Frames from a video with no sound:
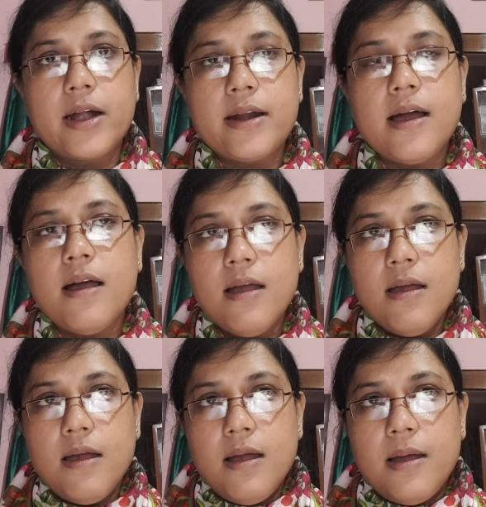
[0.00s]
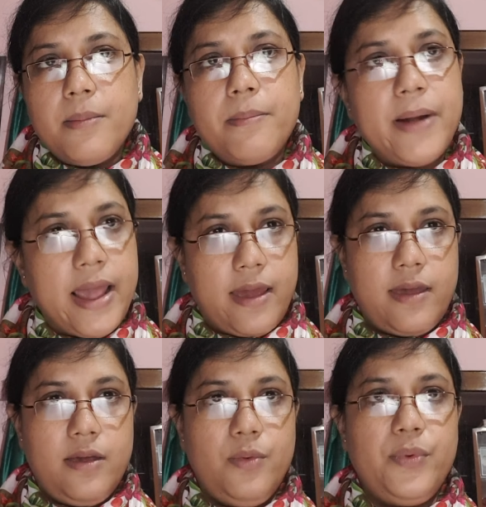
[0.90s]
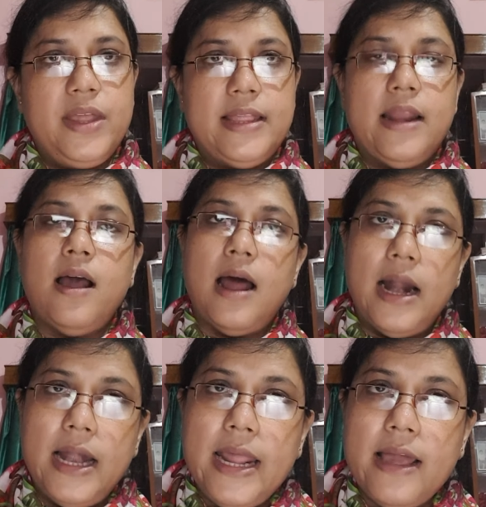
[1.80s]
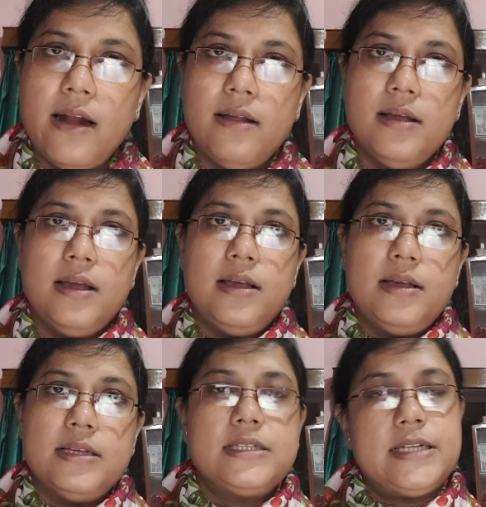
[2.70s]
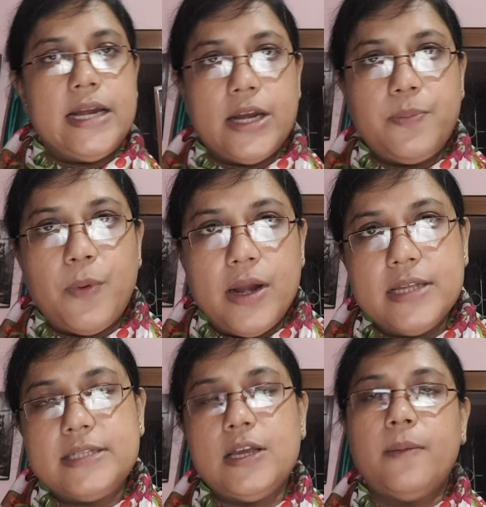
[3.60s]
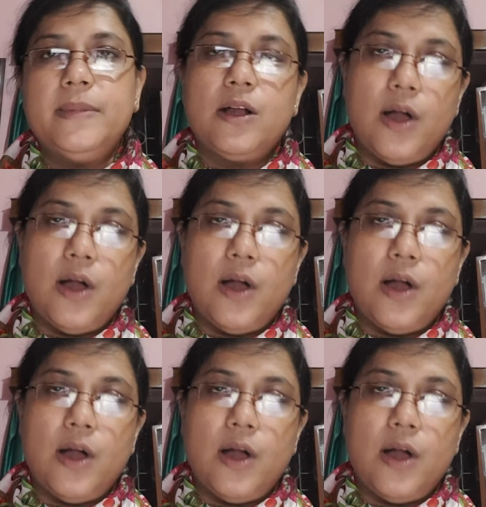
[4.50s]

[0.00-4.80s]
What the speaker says: a break with an earlier stated policy of the